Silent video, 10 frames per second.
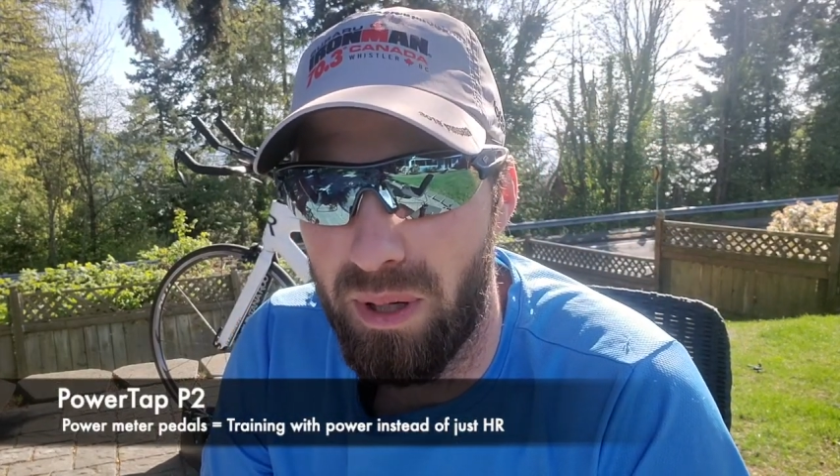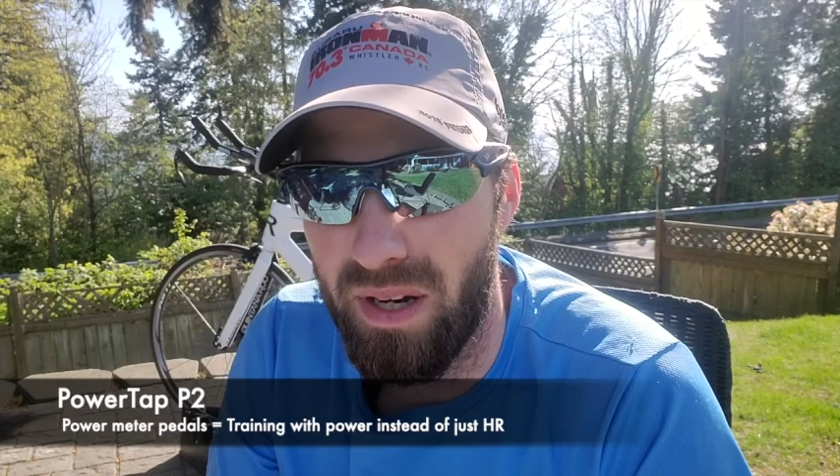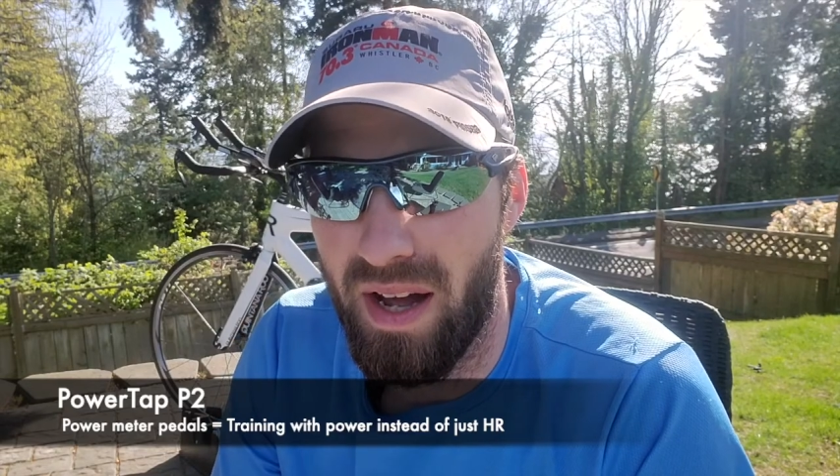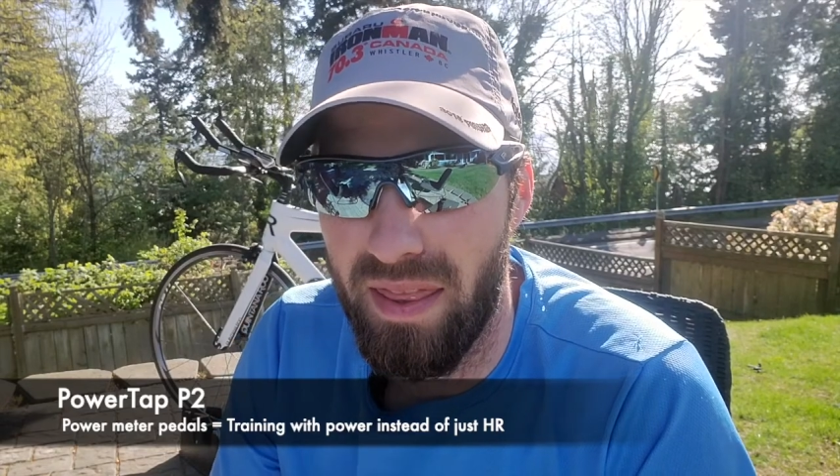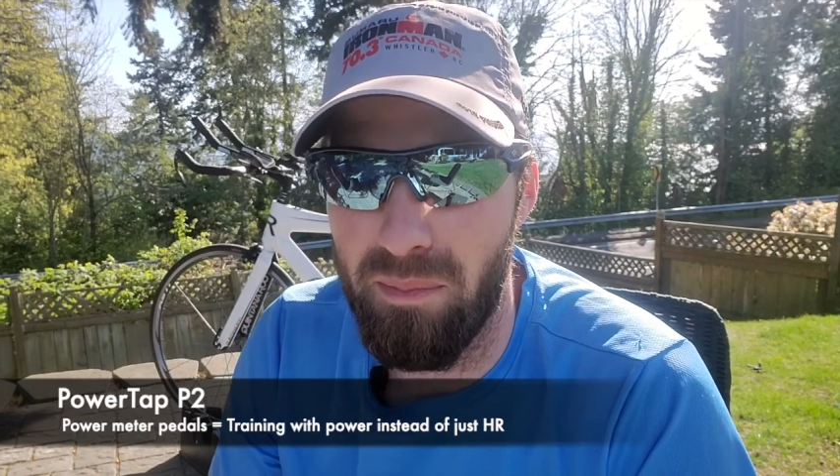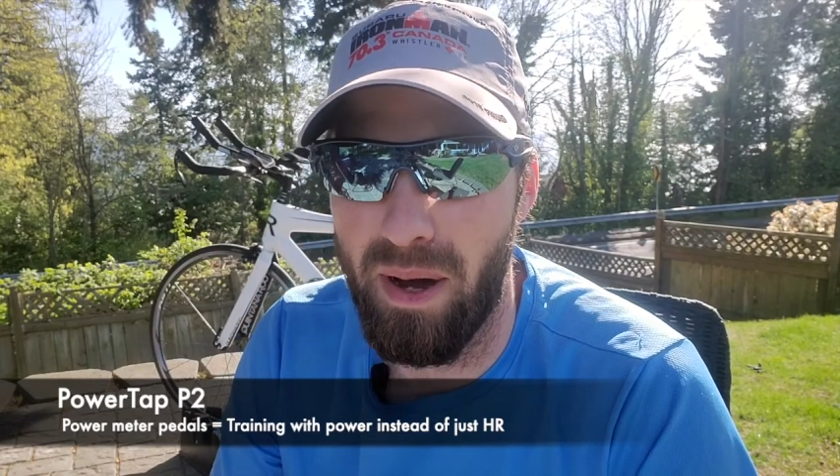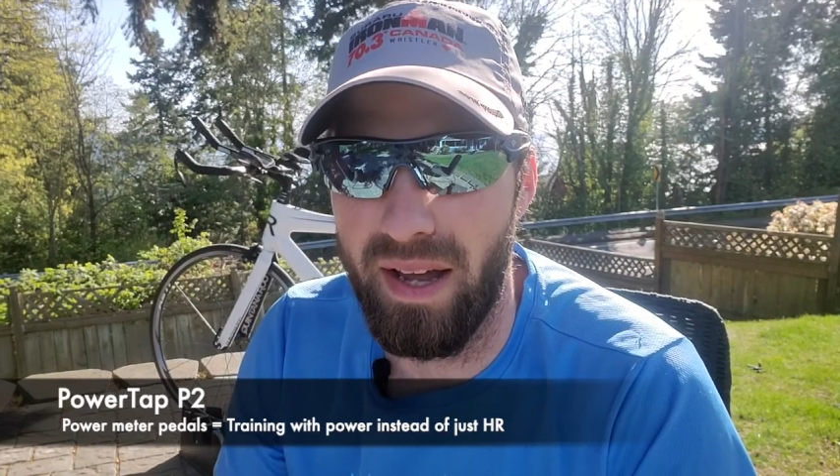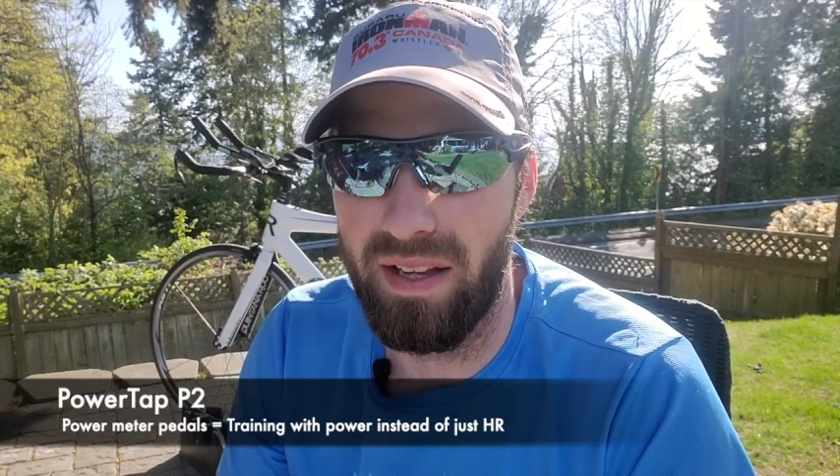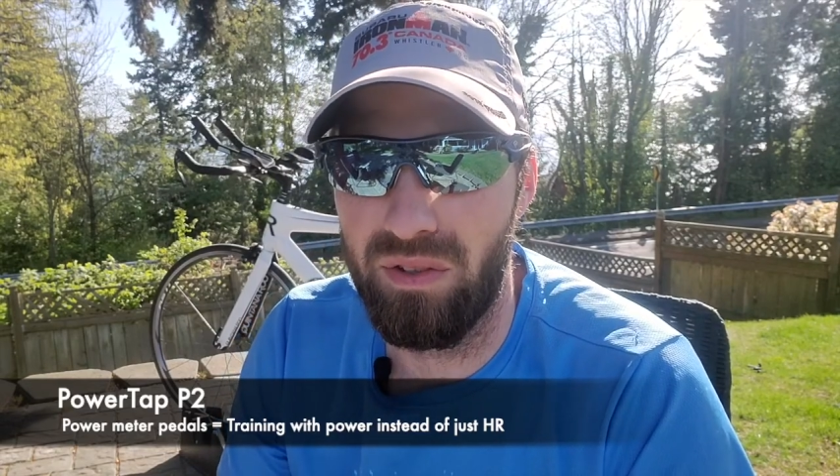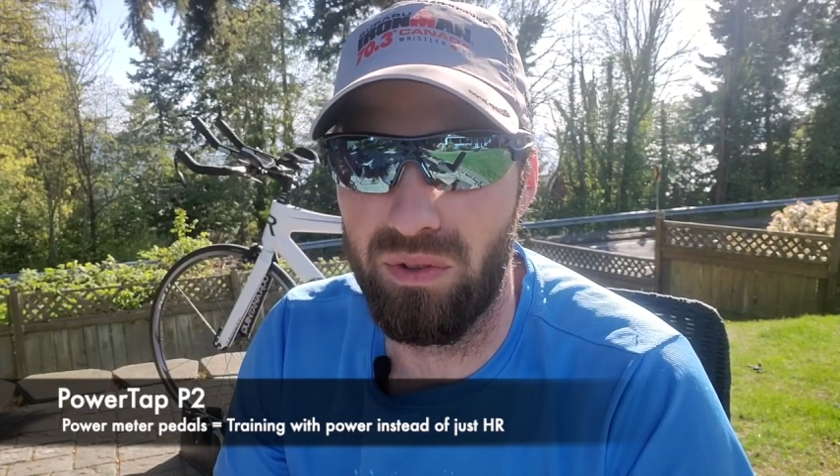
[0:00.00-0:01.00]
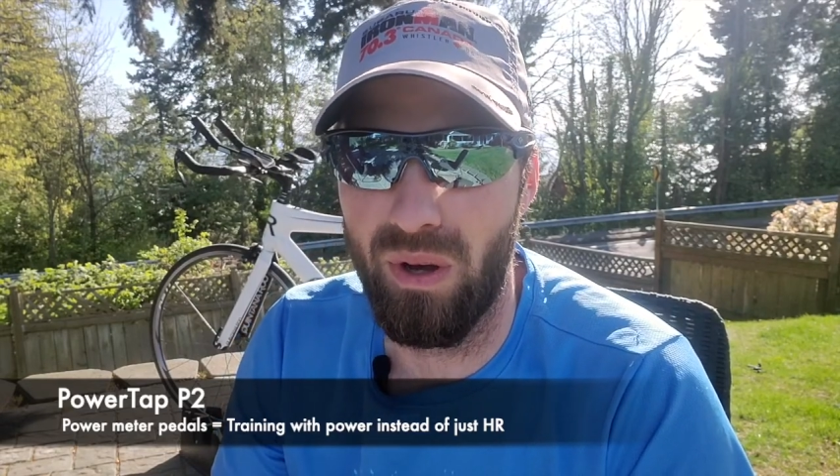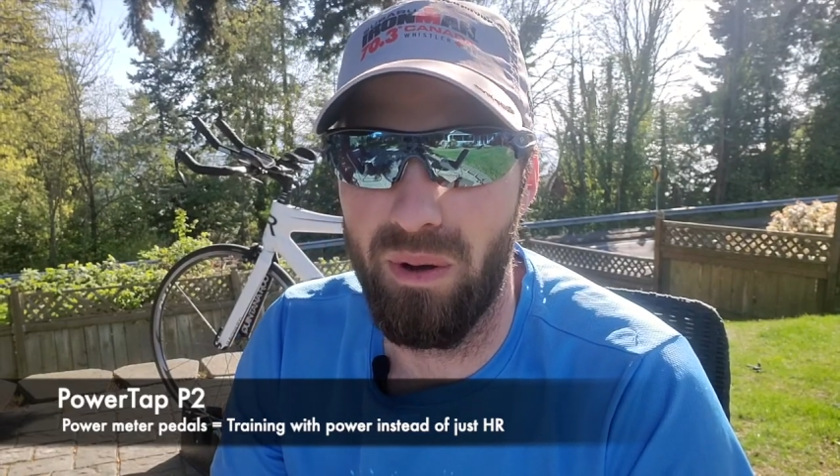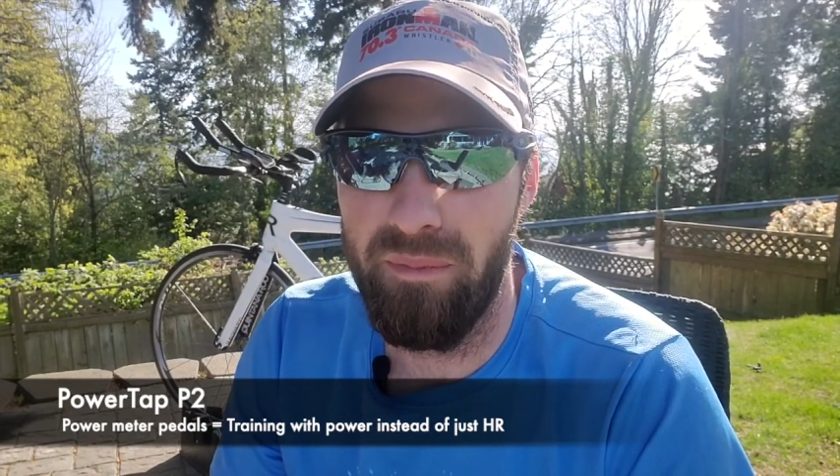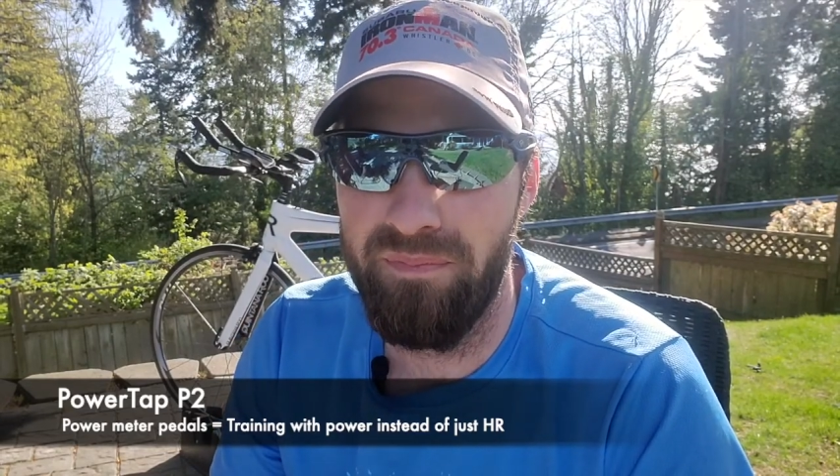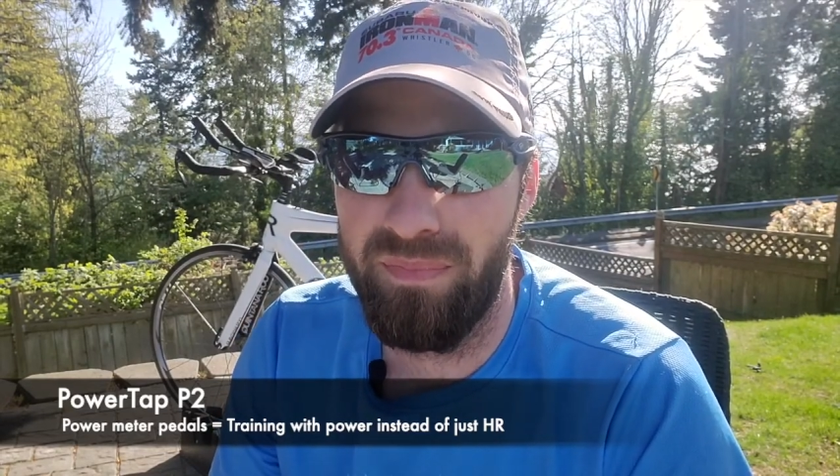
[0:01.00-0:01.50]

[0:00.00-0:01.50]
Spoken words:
put on the bike, so